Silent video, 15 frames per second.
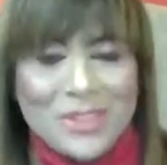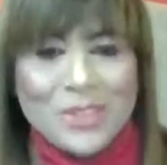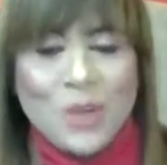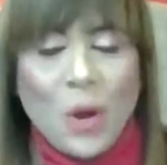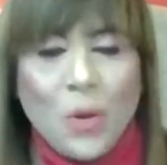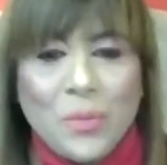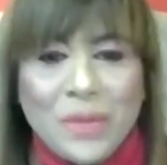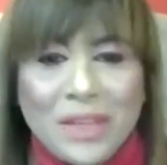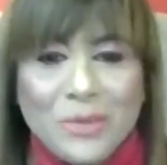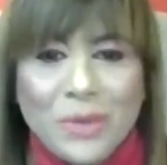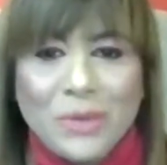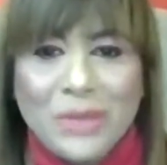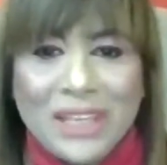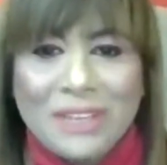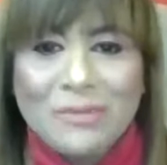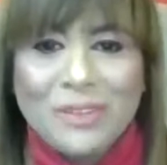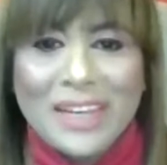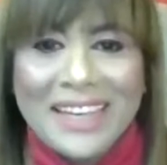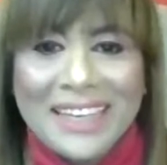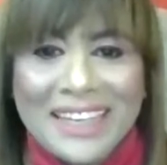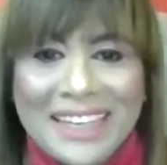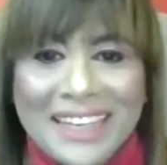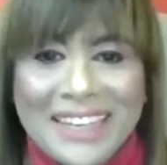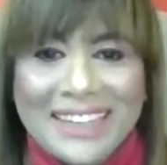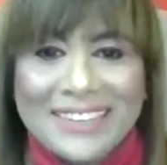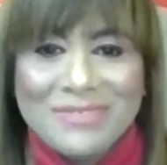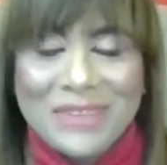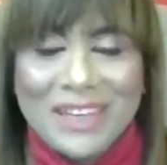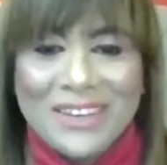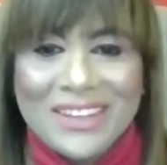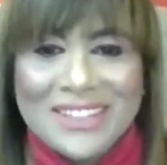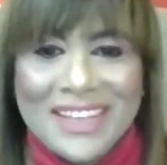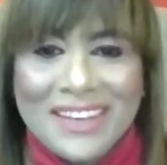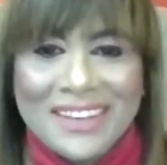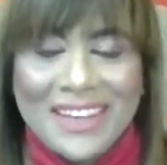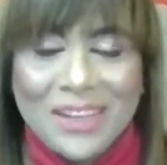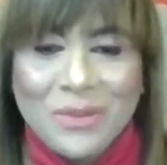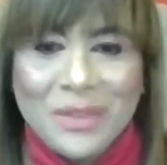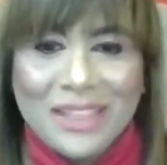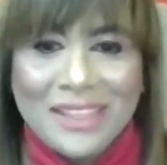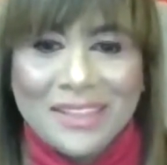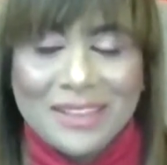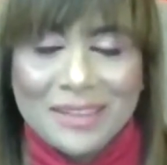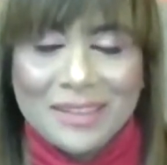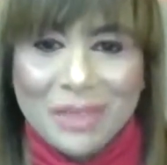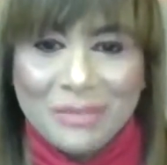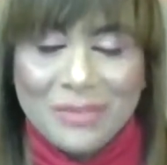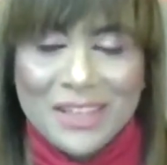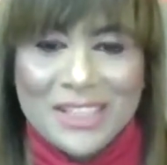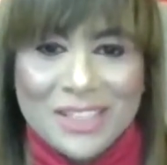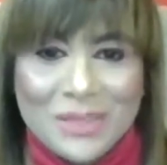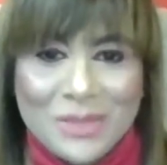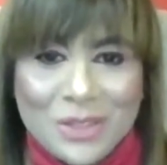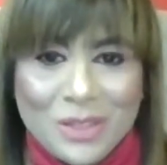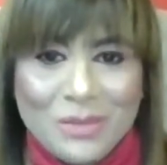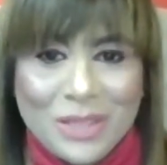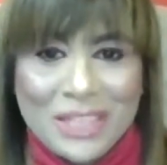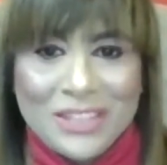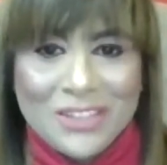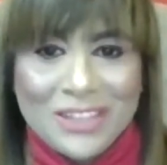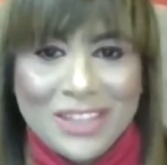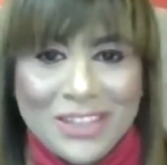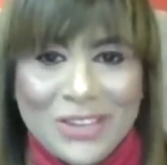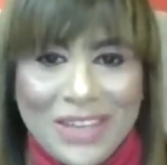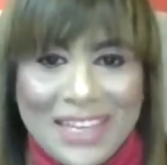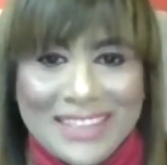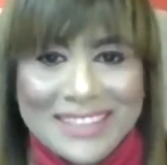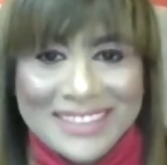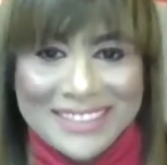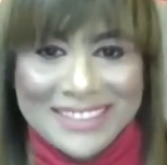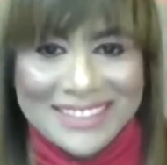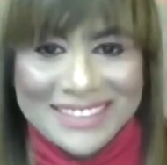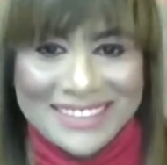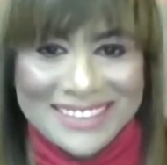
just hoping when we can fly again because I really want to. My first trip's going to be to the US.